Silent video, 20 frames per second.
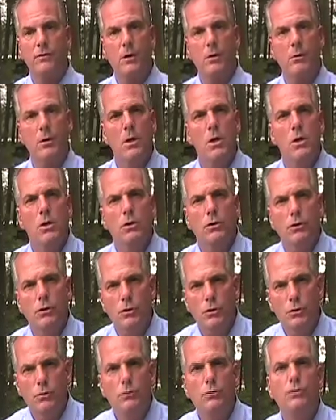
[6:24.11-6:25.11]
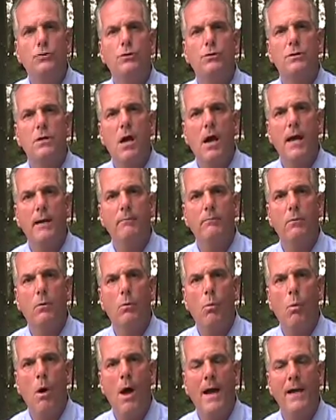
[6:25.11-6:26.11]
So use your time
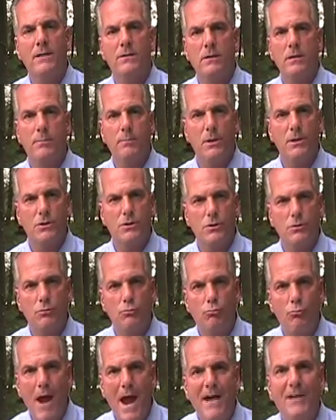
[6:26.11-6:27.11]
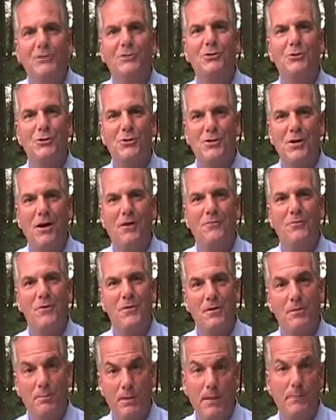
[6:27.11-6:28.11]
wisely, but surround yourself
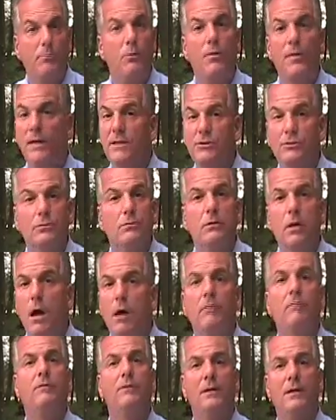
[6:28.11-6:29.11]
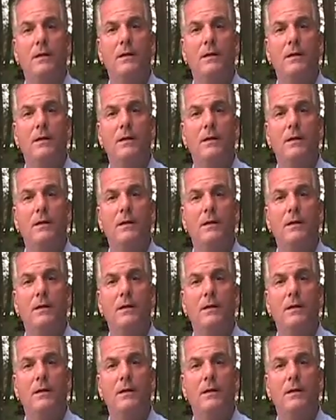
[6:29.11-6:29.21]
with the people that you love,